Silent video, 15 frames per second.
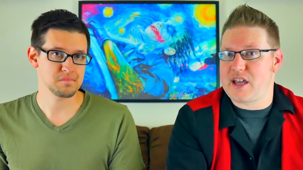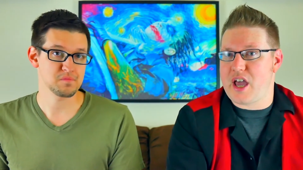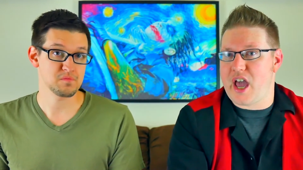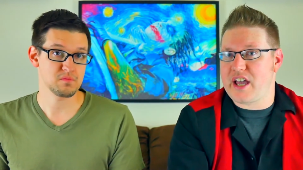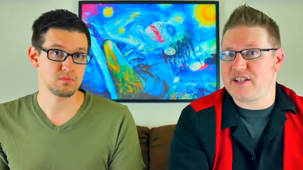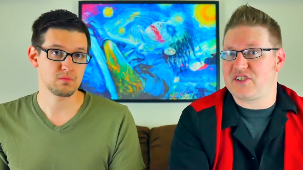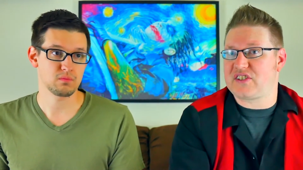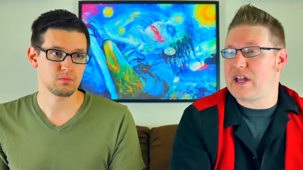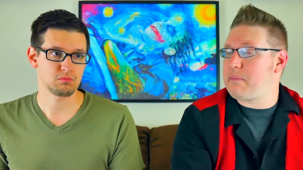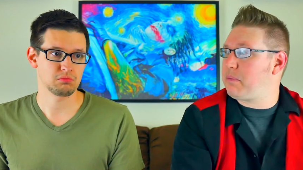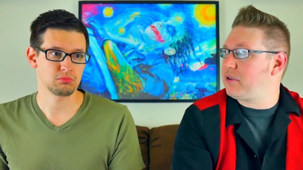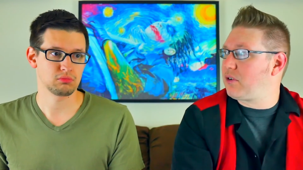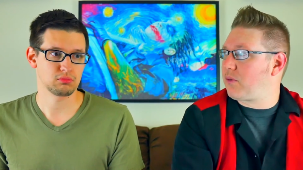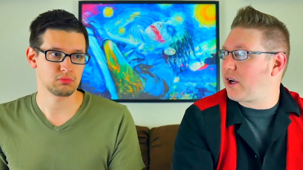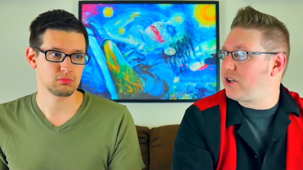Speaker 1: a step in
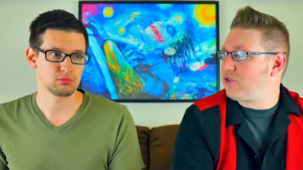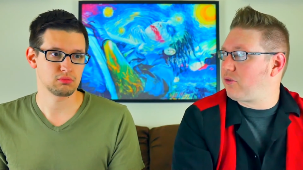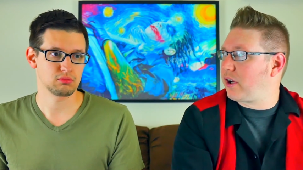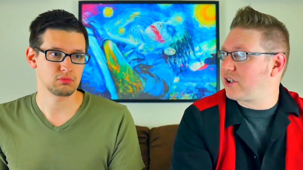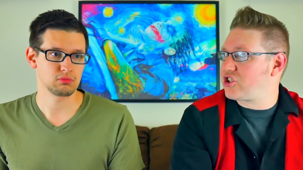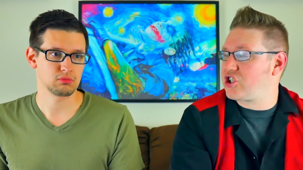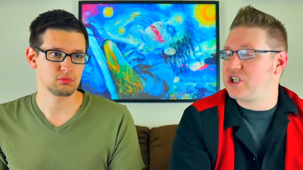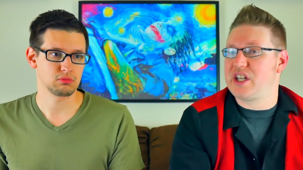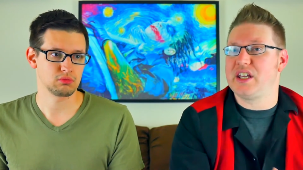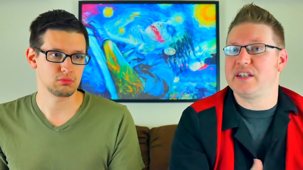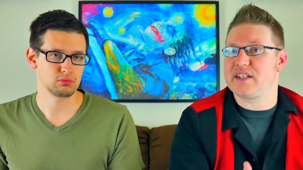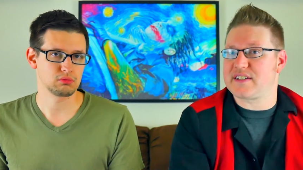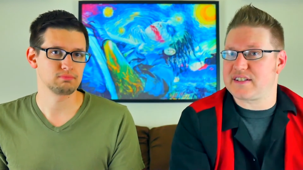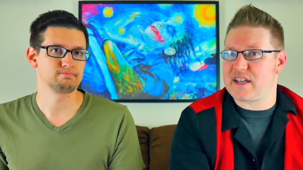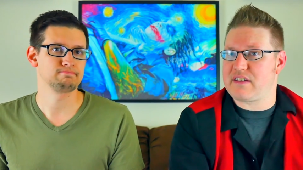the right direction in
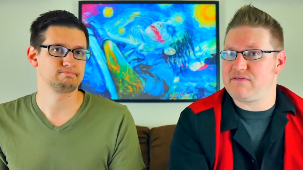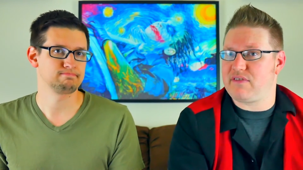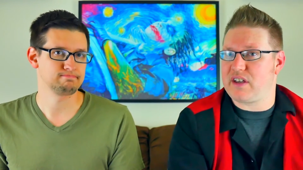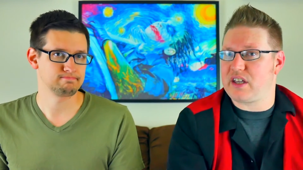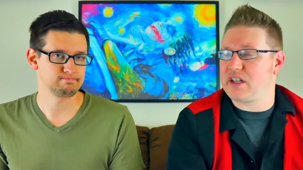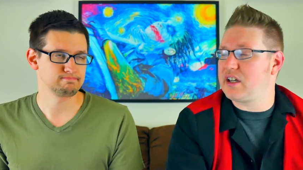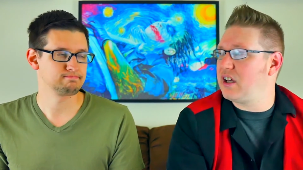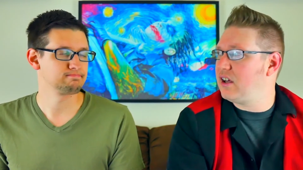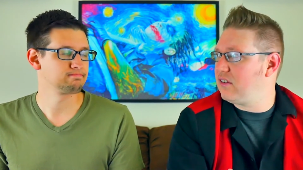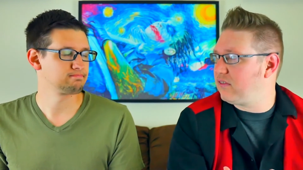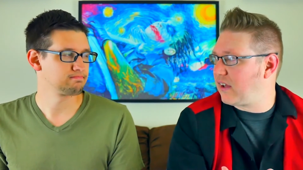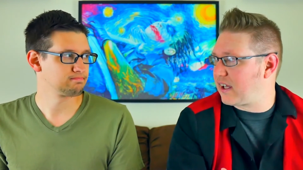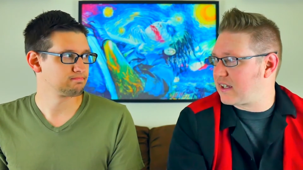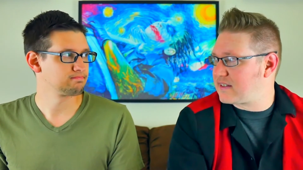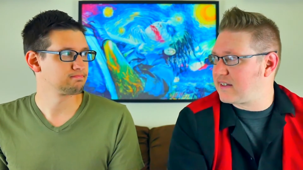the same vein of,
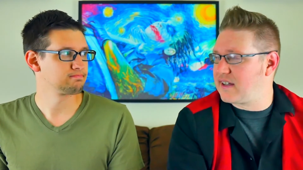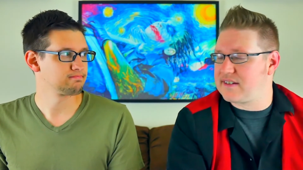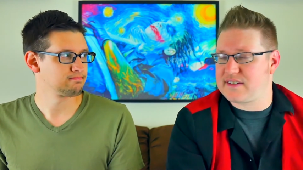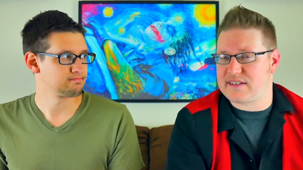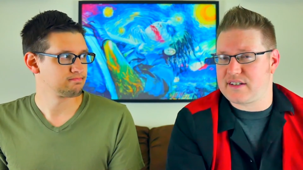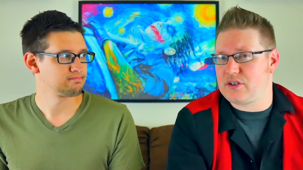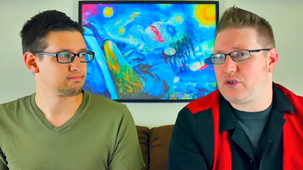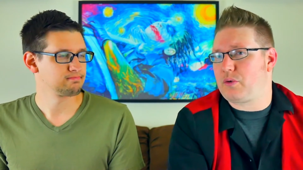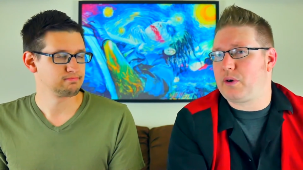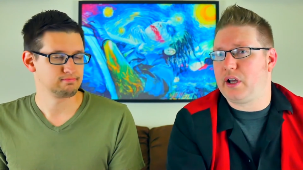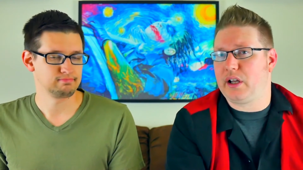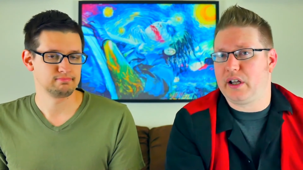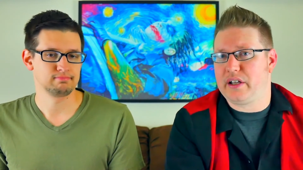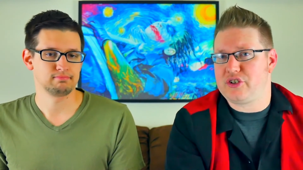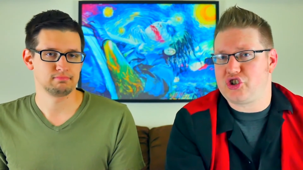like I said,
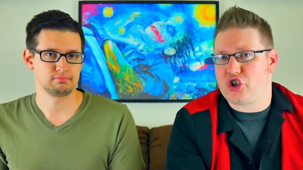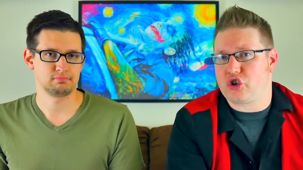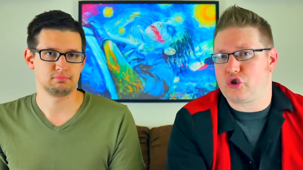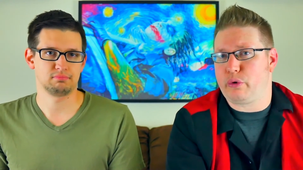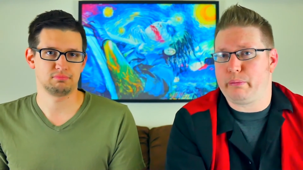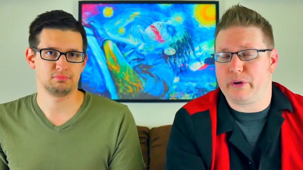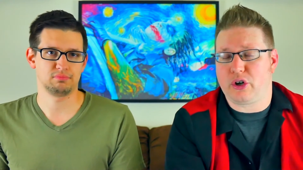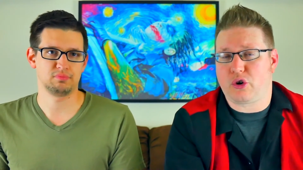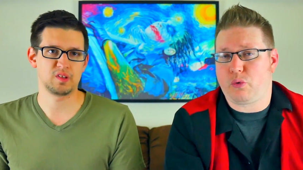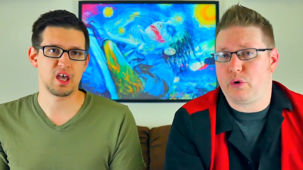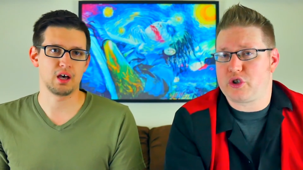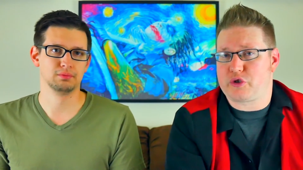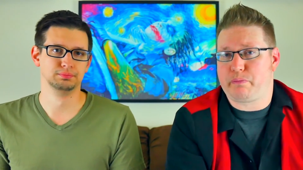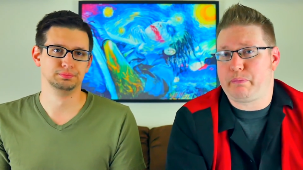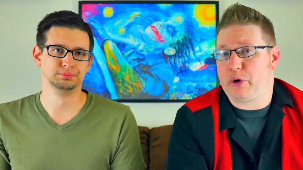Cinderella, Jungle Book, yeah.
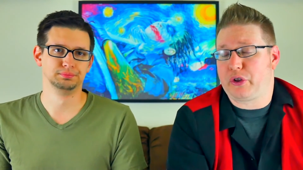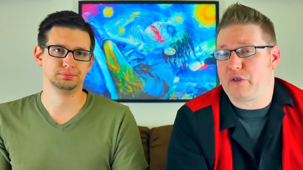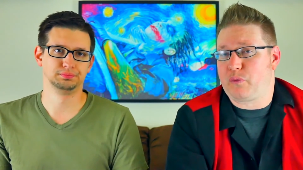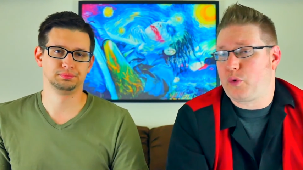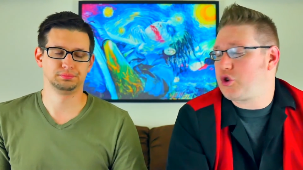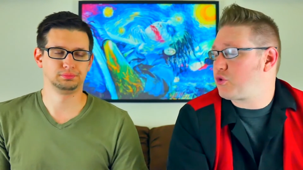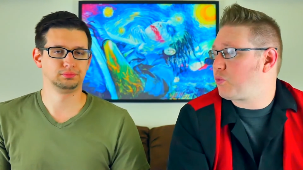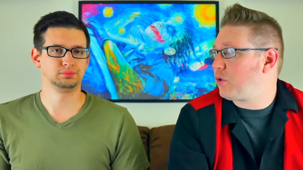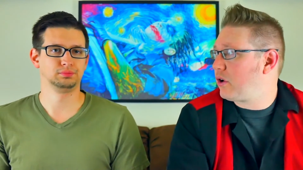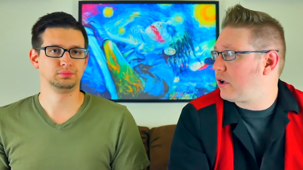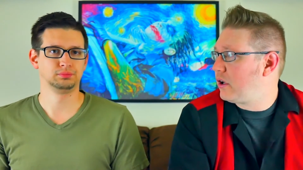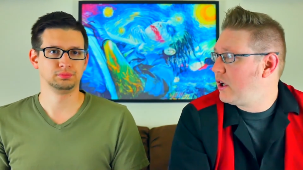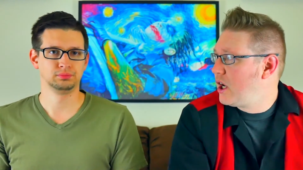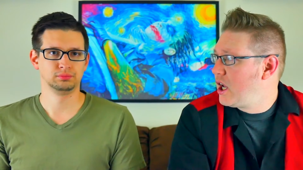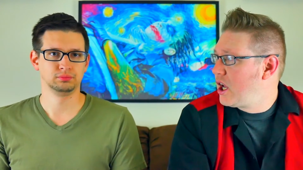which both of which
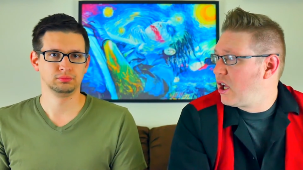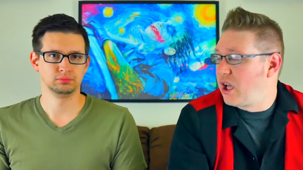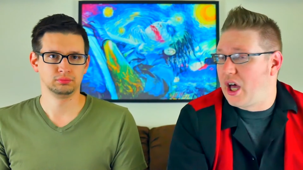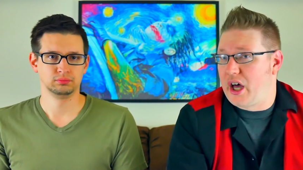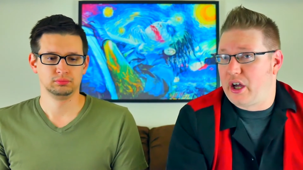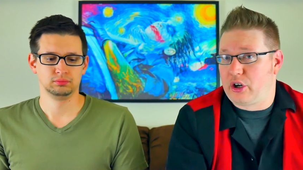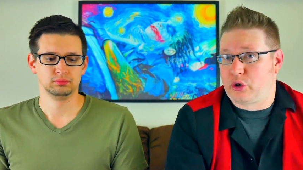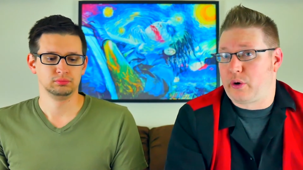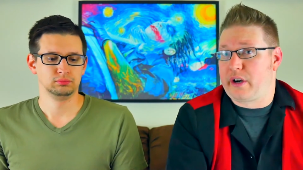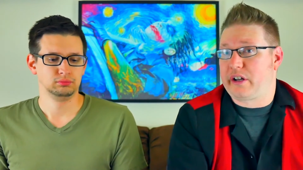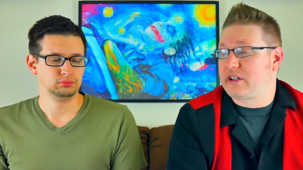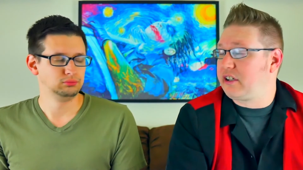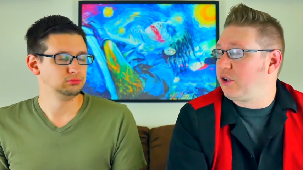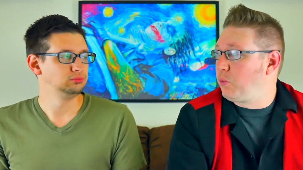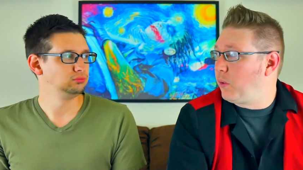were uh,
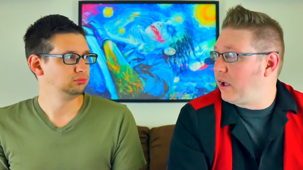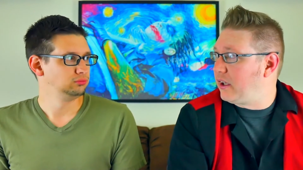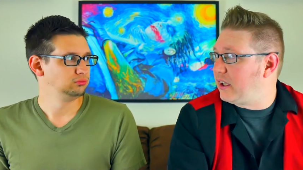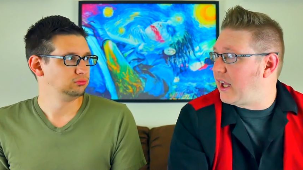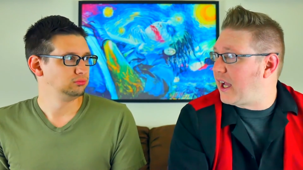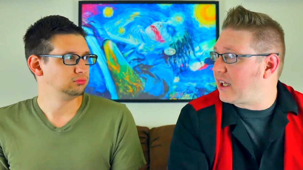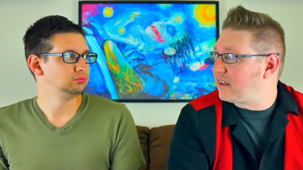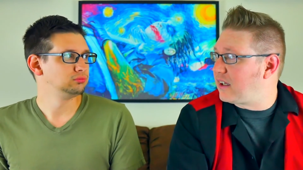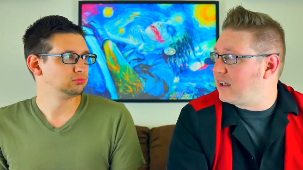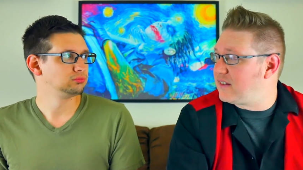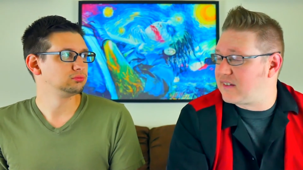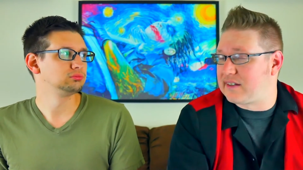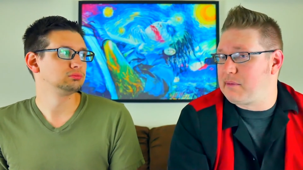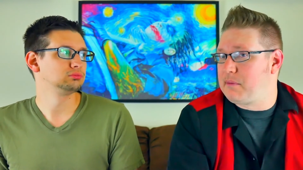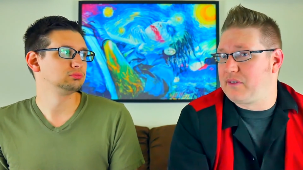critically well liked and
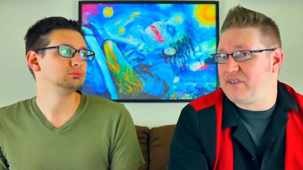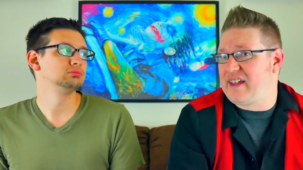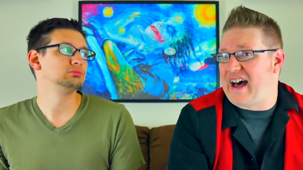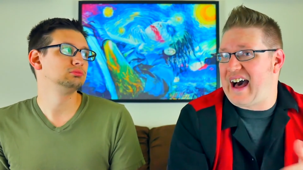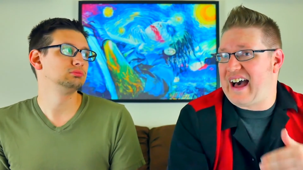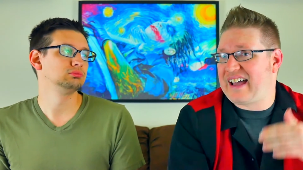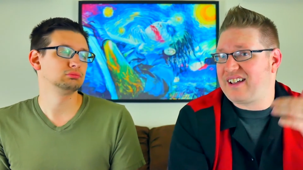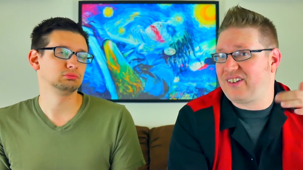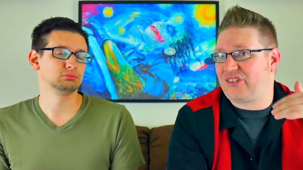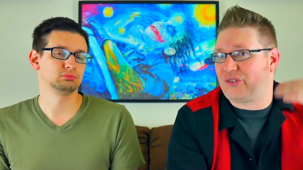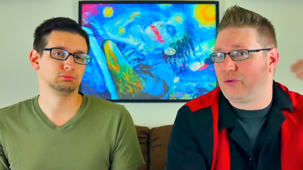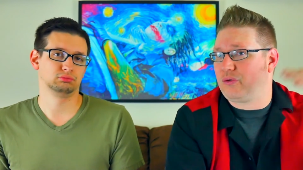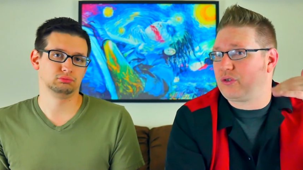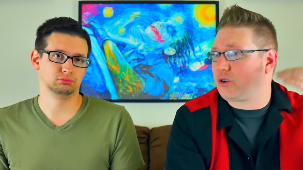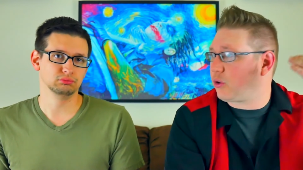some of the highest
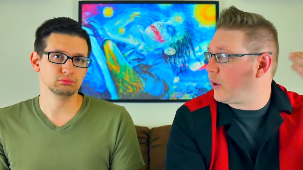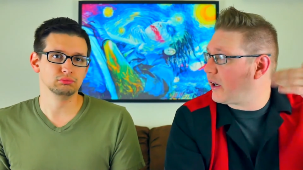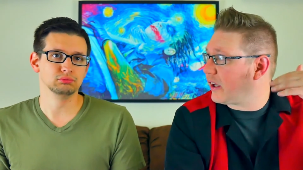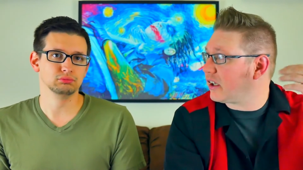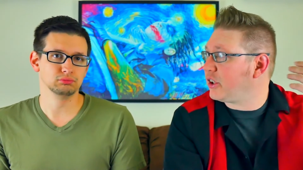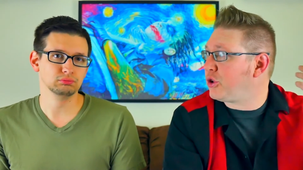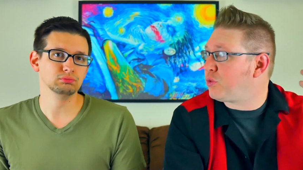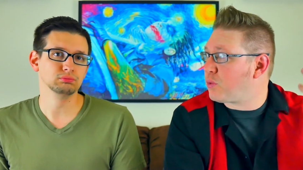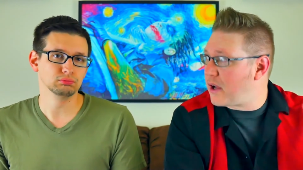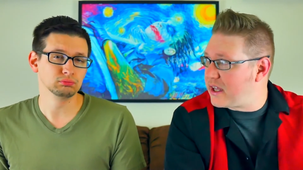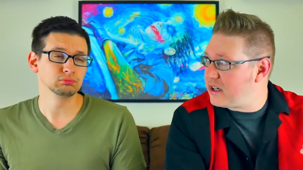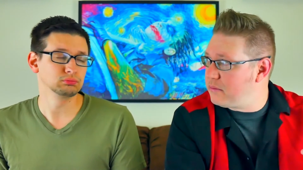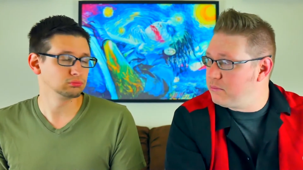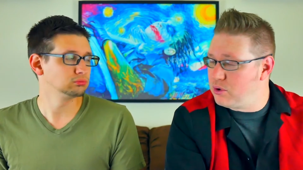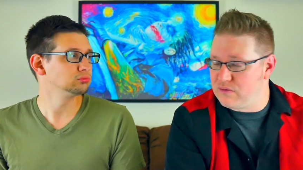critically
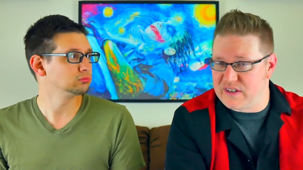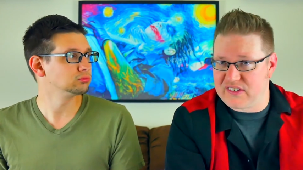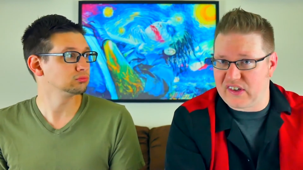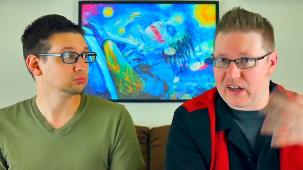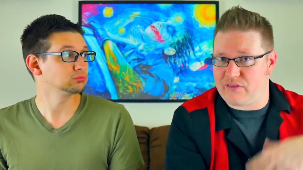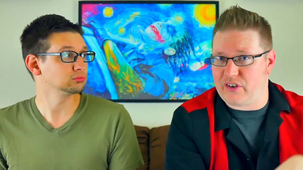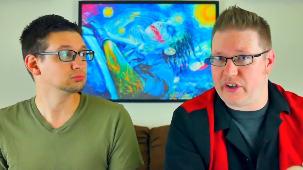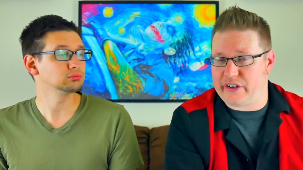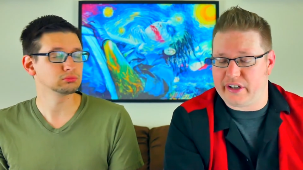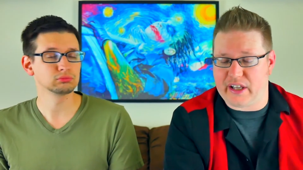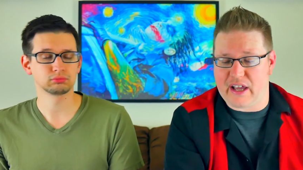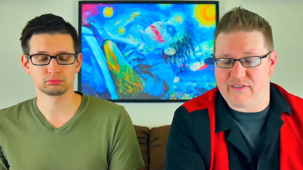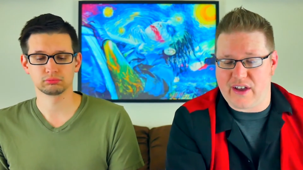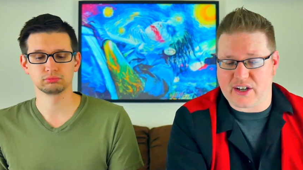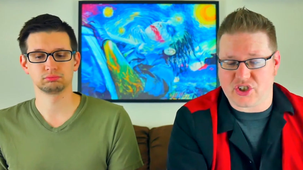rated movies out of all the
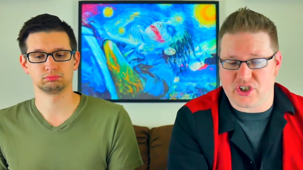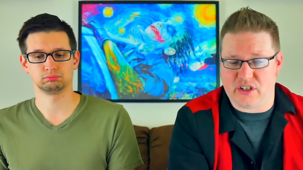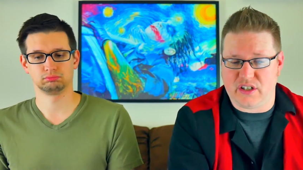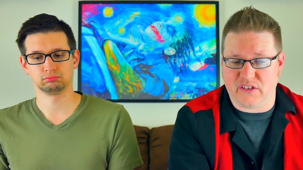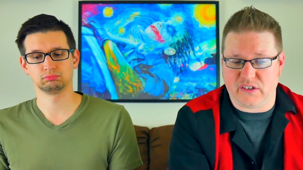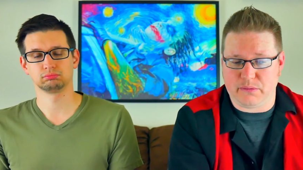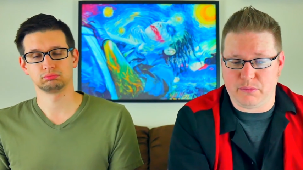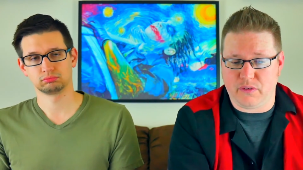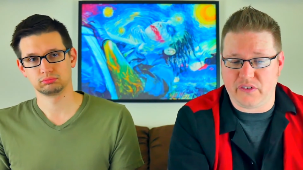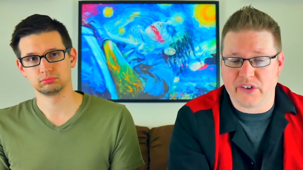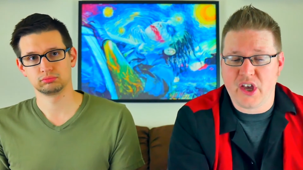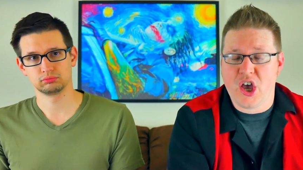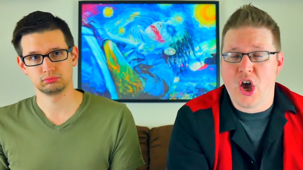live action Disney movies,